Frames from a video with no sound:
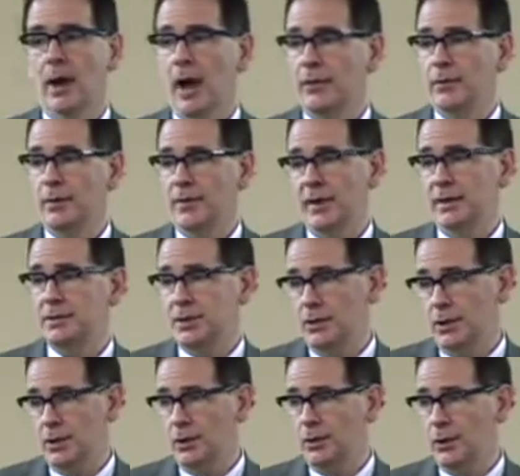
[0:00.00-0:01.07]
other things to
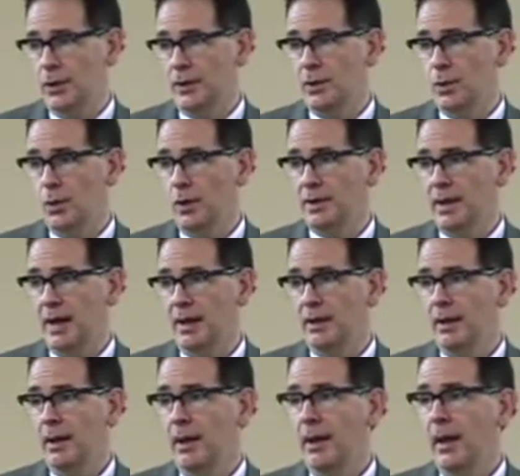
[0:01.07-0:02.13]
do during the workday,
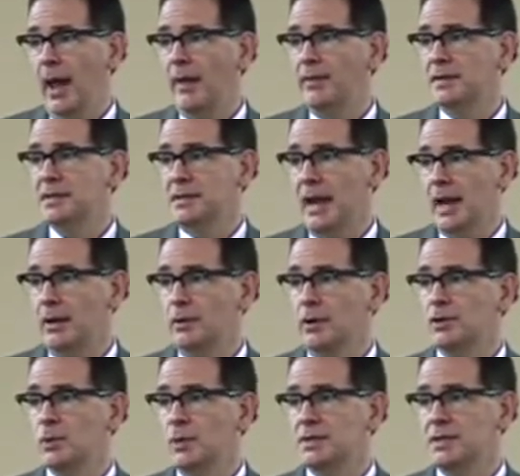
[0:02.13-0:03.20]
and the
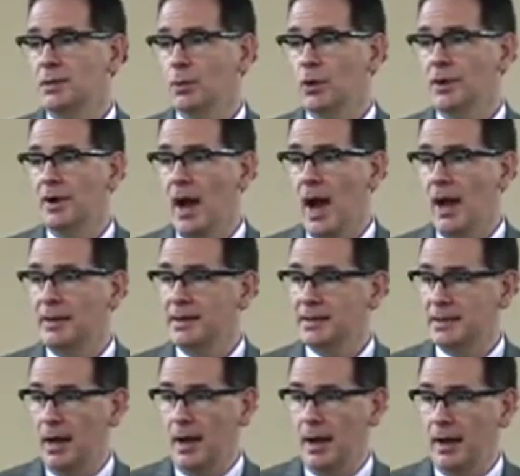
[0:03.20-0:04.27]
standards were not
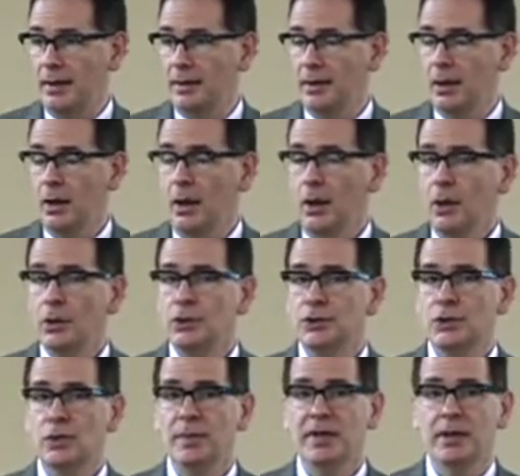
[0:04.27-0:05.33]
designed
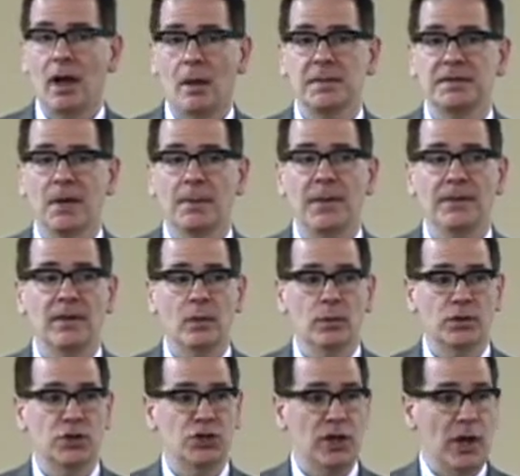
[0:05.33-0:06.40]
to become something that
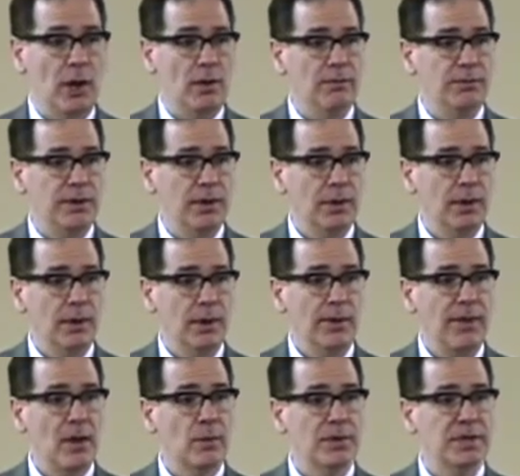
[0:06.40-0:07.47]
was shelved.
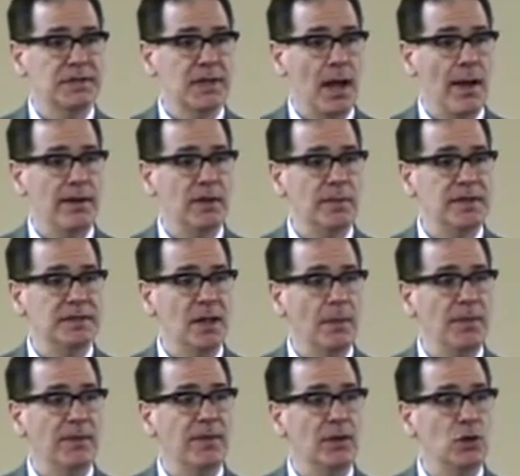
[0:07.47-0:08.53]
They were designed to be
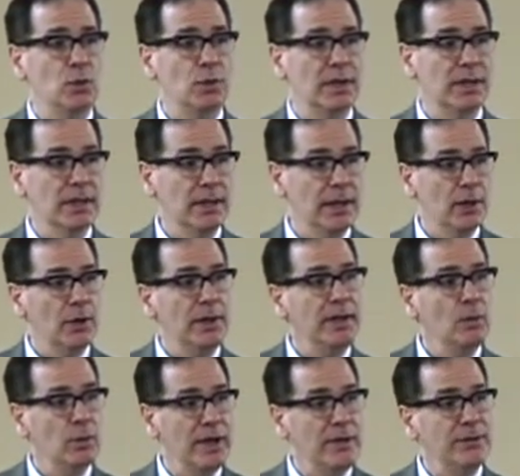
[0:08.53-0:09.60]
something that you could
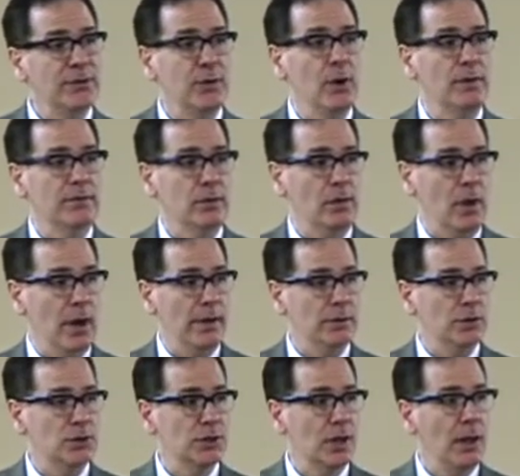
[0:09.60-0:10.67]
literally read through over
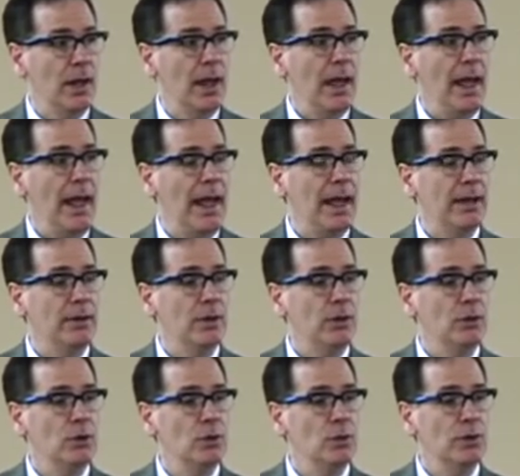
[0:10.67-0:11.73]
lunch, and
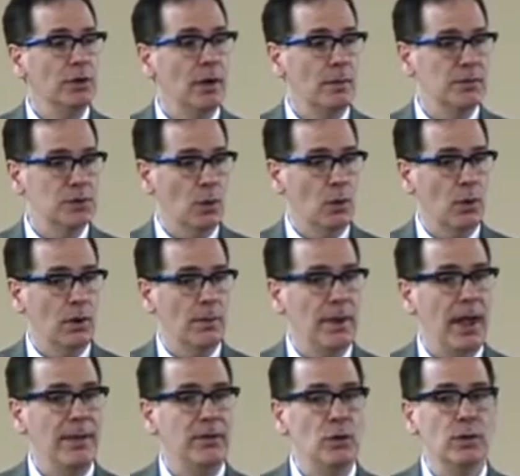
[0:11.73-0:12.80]
you could
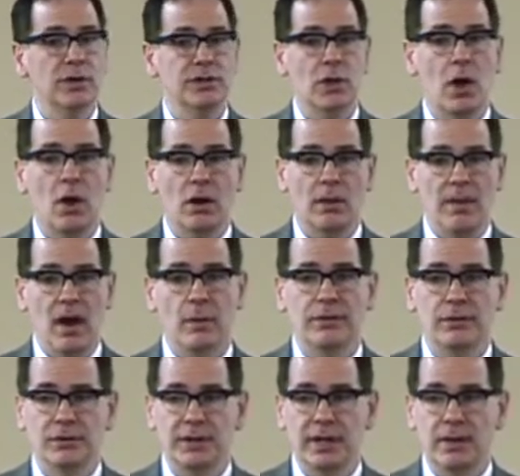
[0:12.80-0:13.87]
absorb, and you could talk about
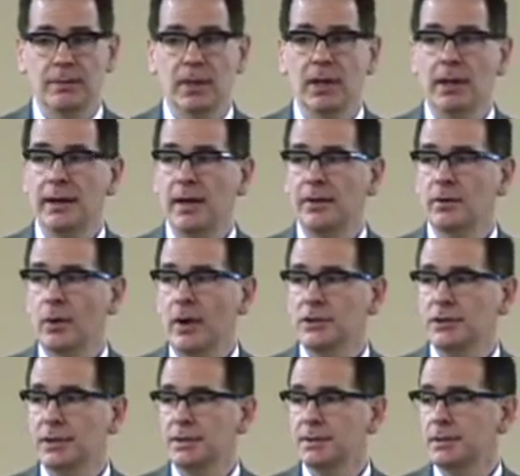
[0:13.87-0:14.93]
with your team. Any other
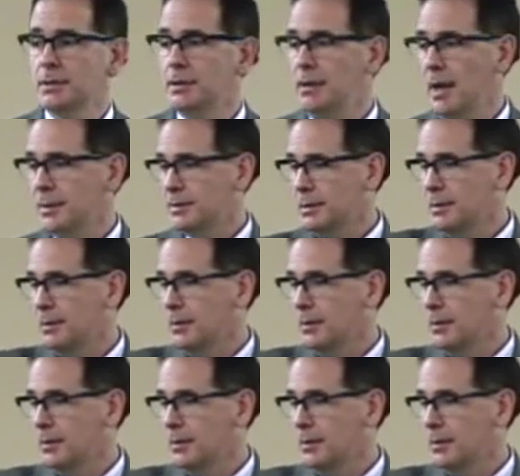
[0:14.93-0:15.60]
questions? Yes.